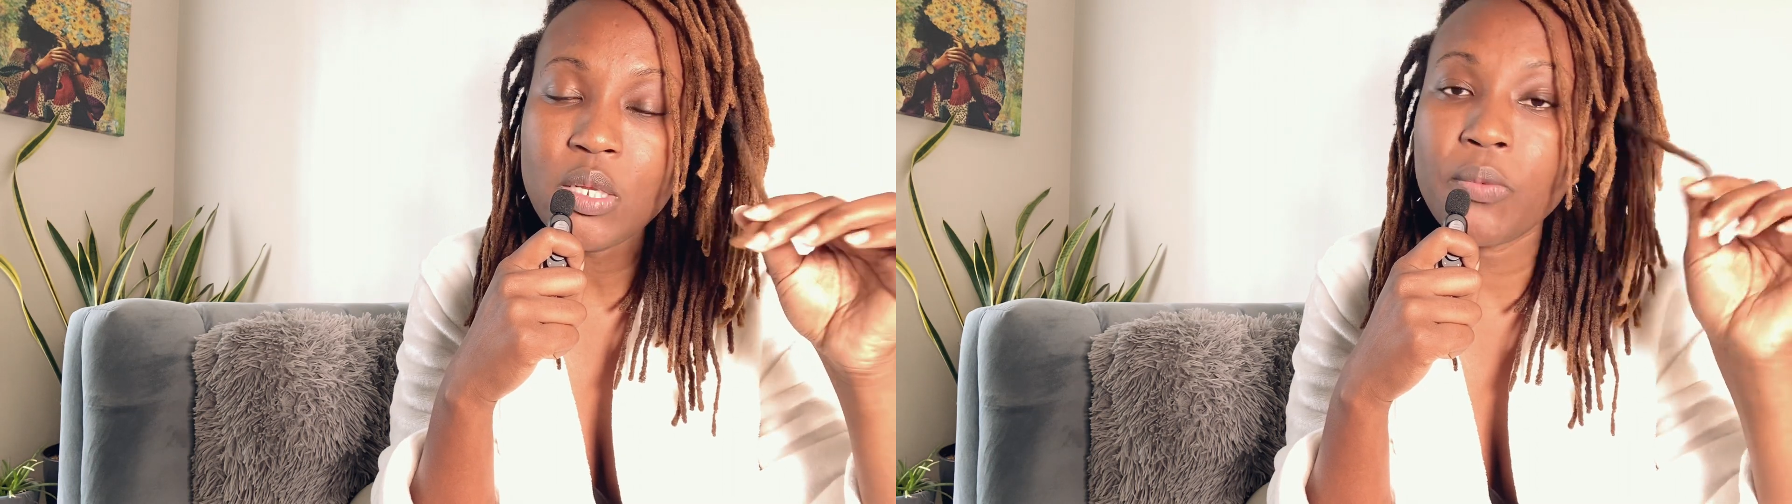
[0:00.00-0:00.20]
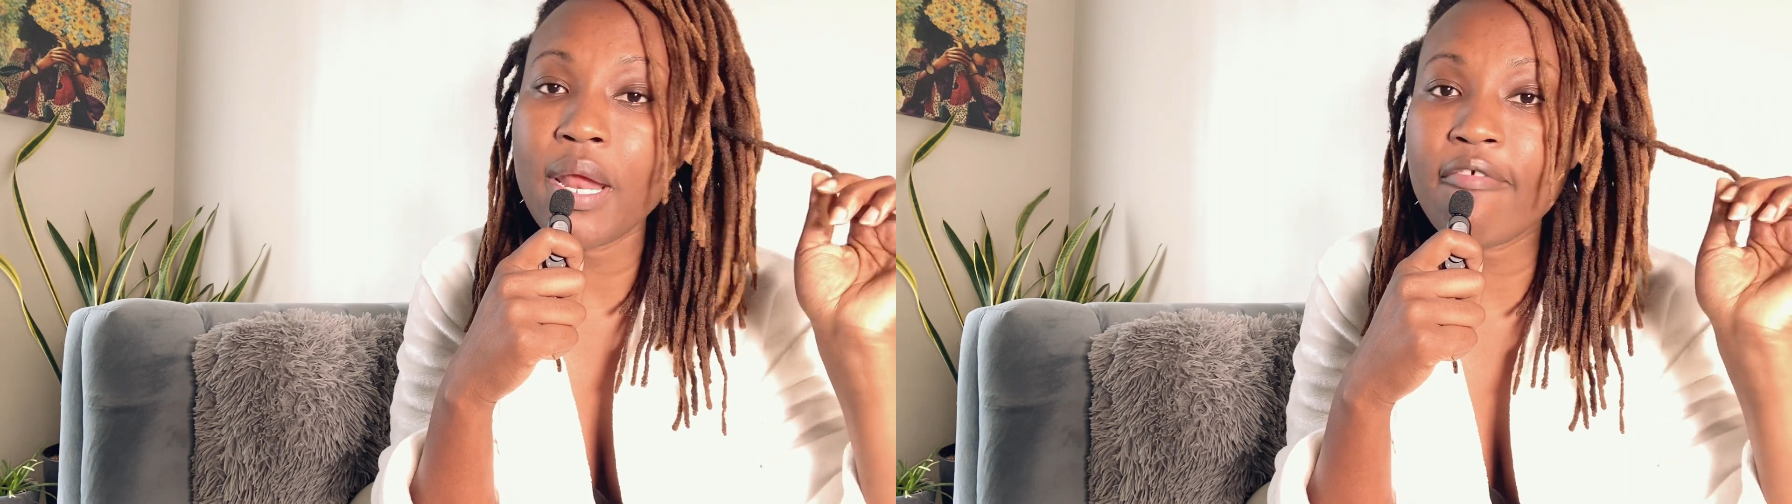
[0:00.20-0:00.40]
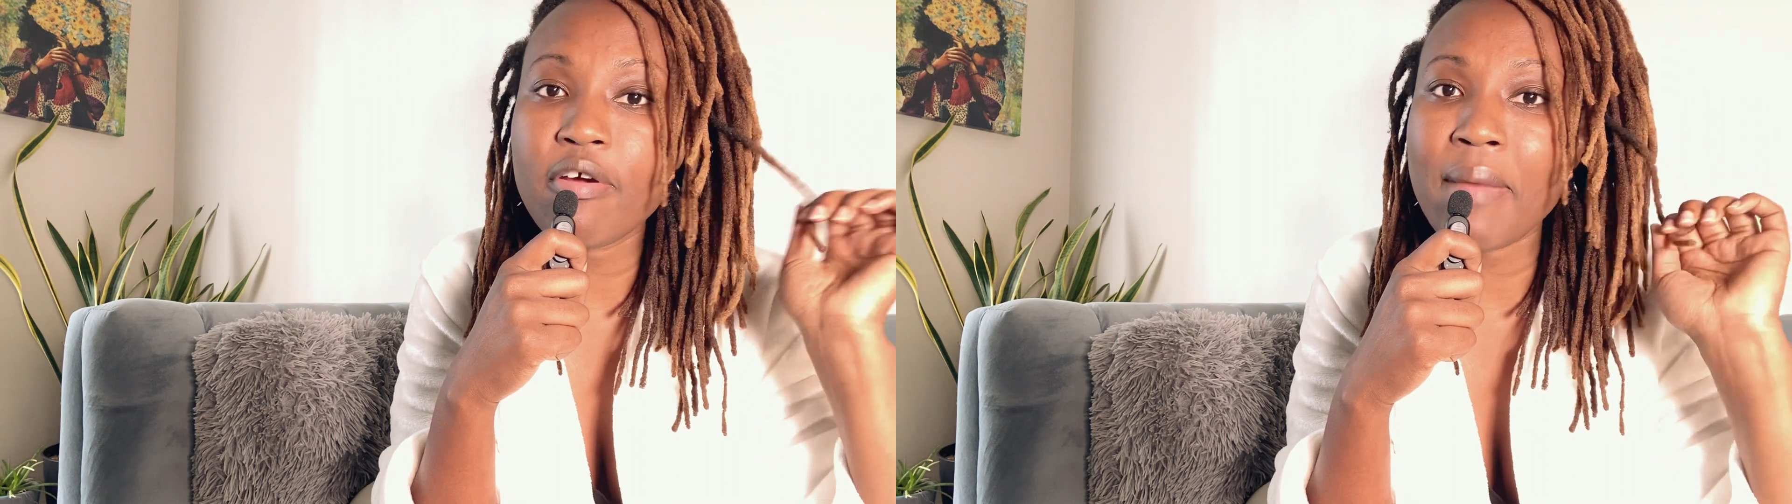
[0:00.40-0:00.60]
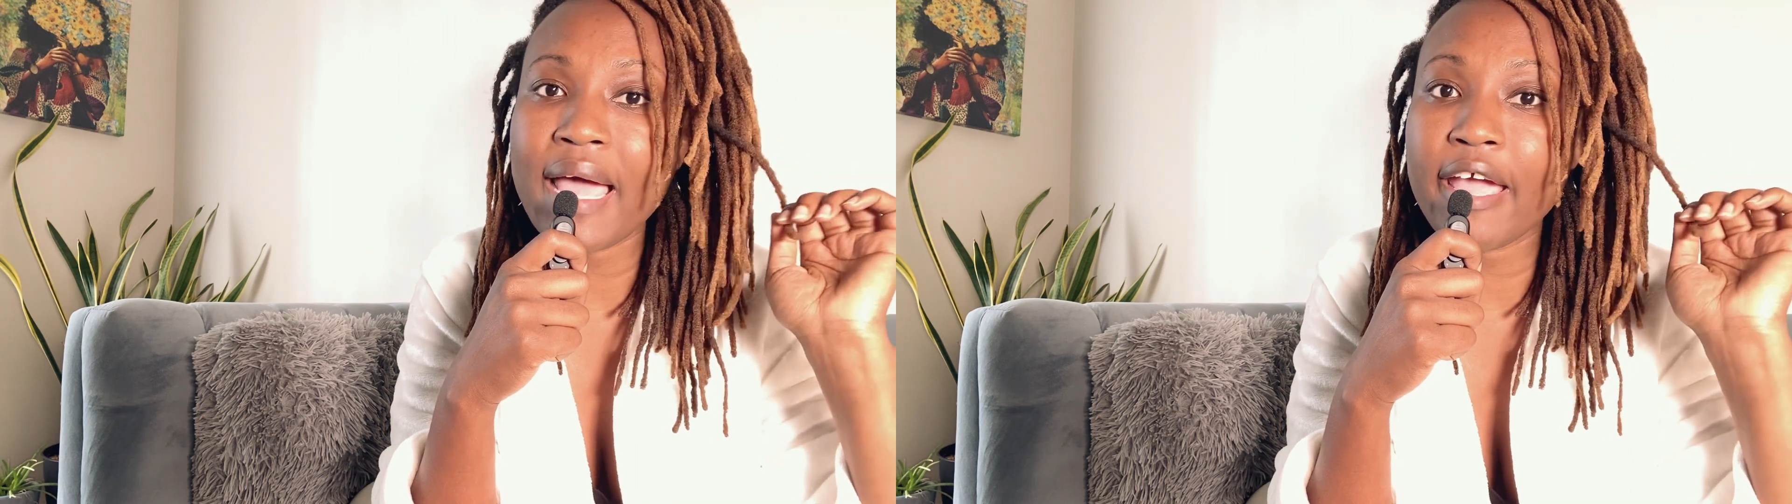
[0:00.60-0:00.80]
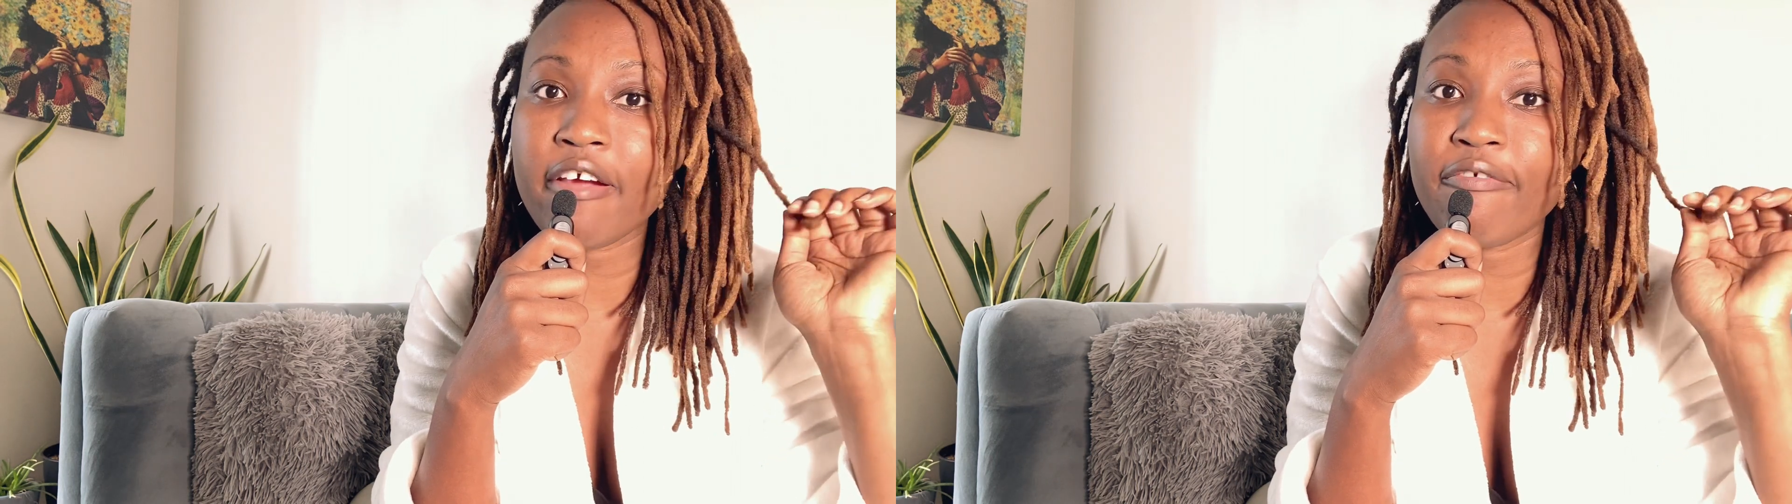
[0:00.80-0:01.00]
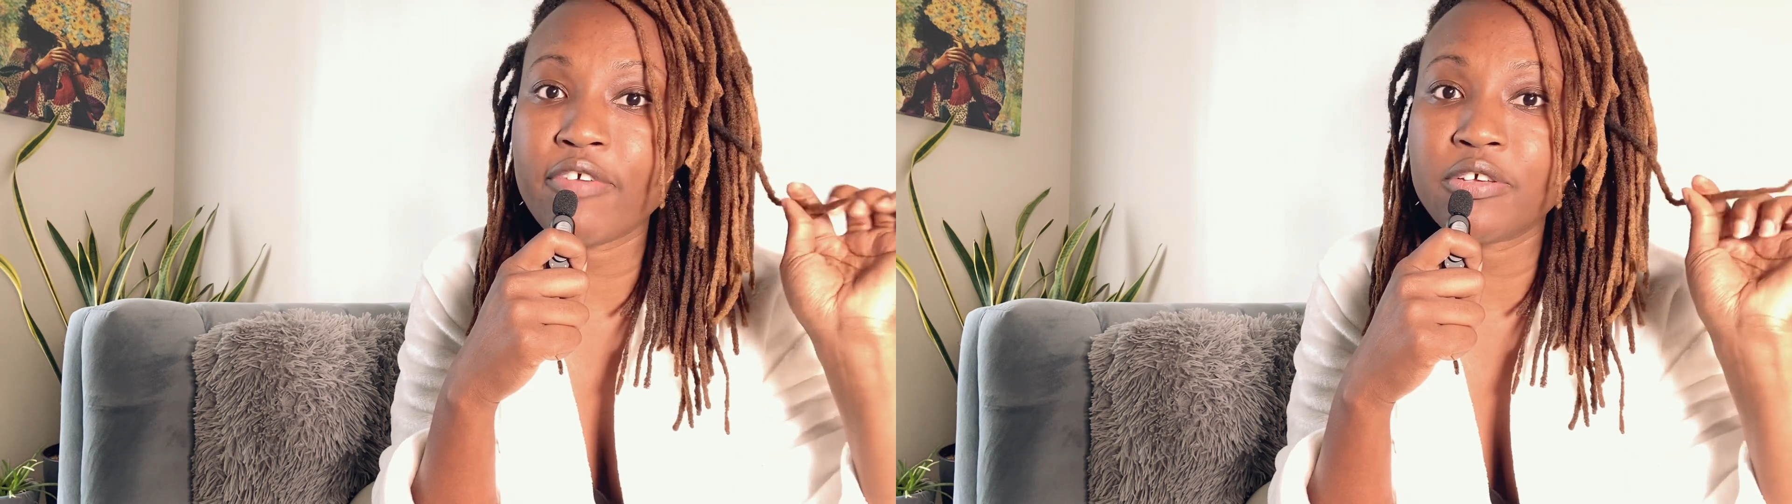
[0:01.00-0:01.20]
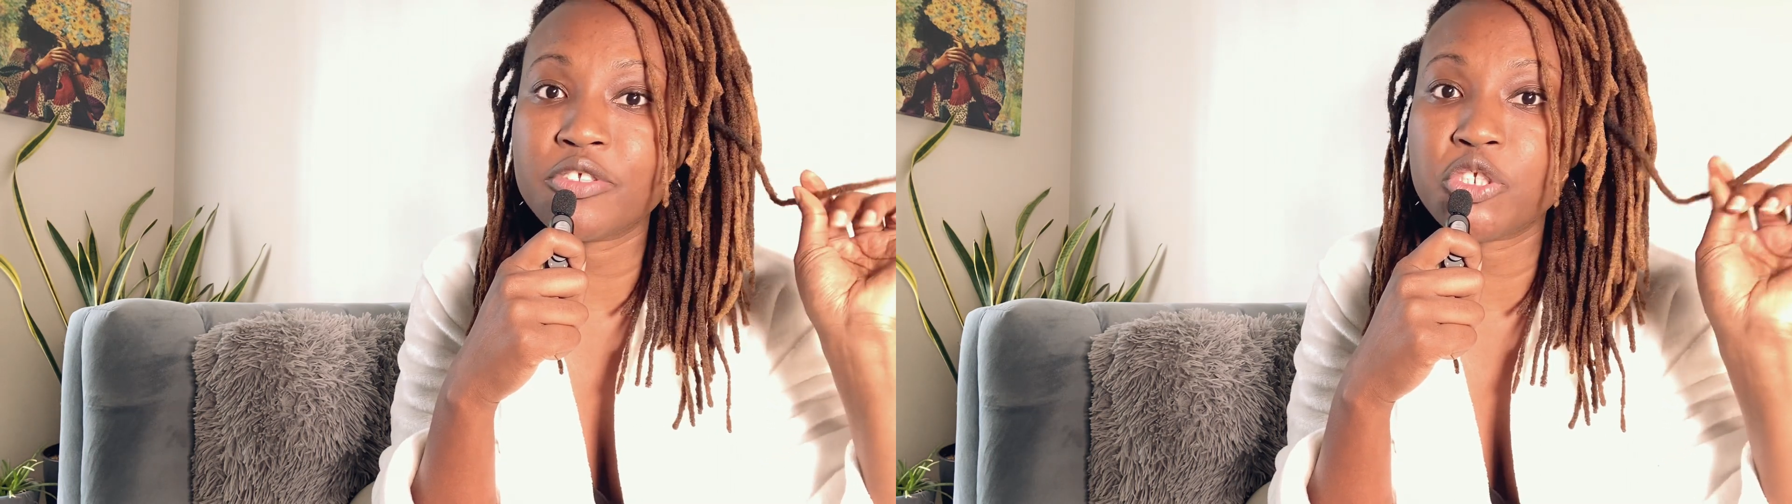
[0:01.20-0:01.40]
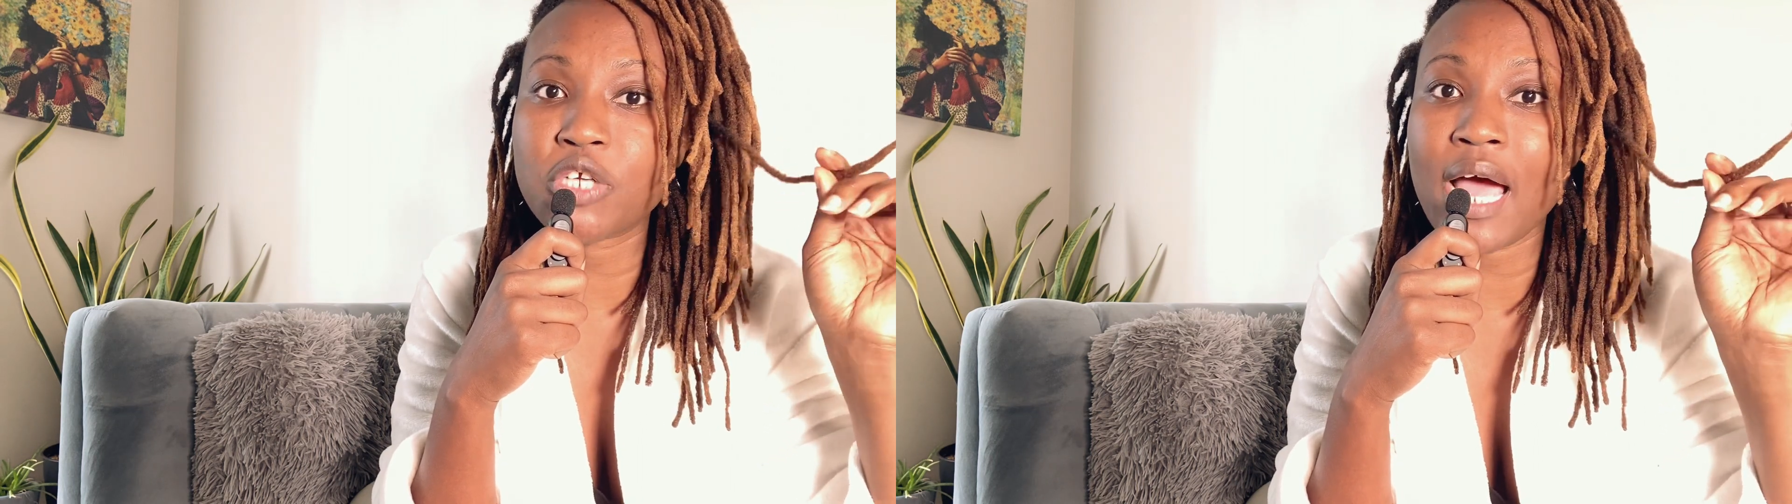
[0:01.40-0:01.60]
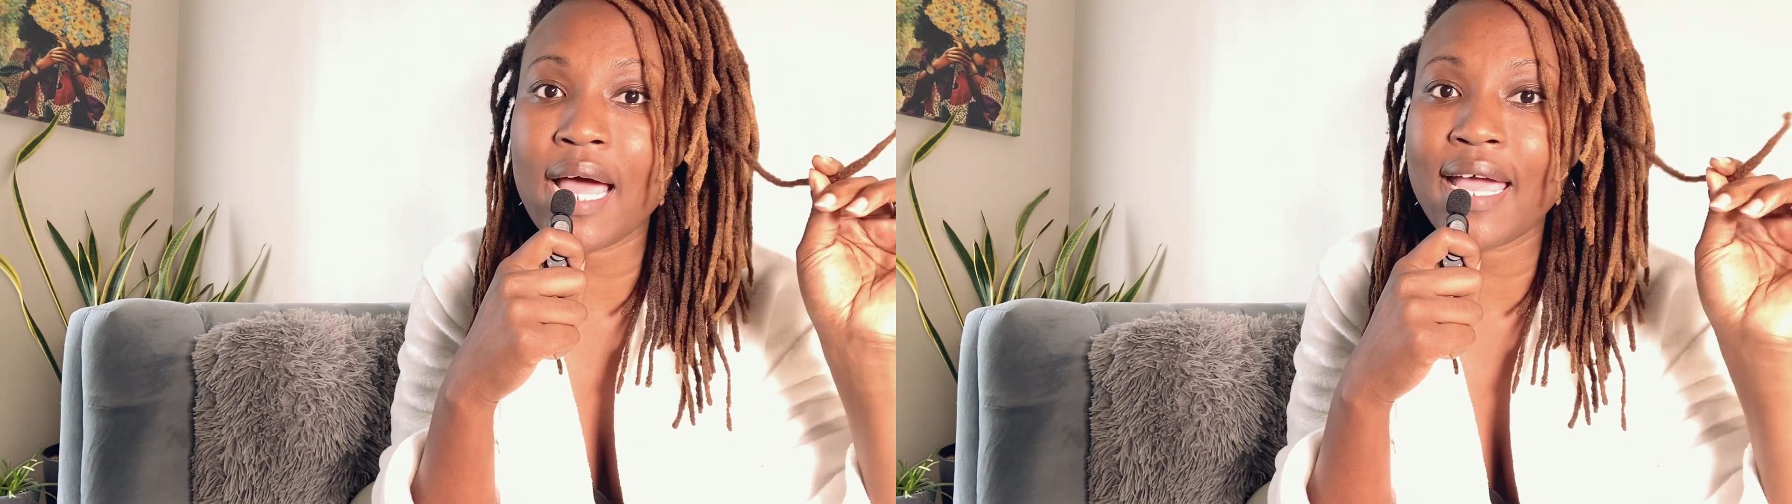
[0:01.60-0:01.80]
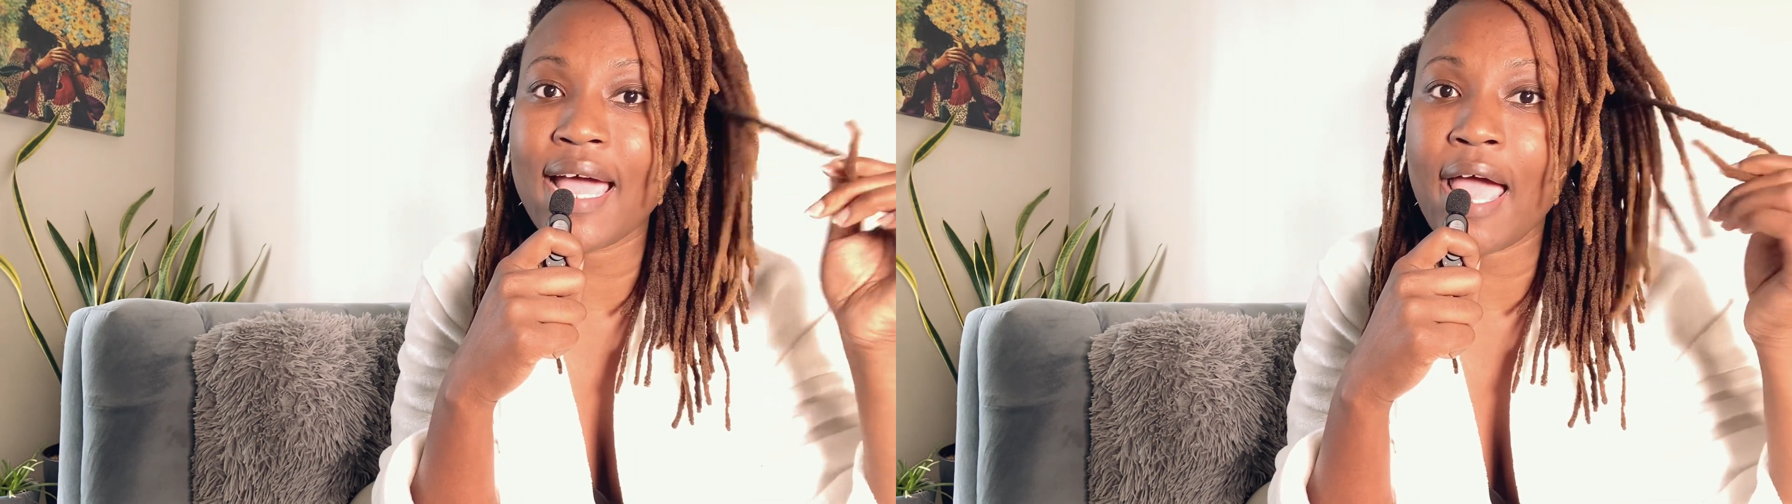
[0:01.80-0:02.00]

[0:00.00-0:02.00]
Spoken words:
Whenever my hair feels dry,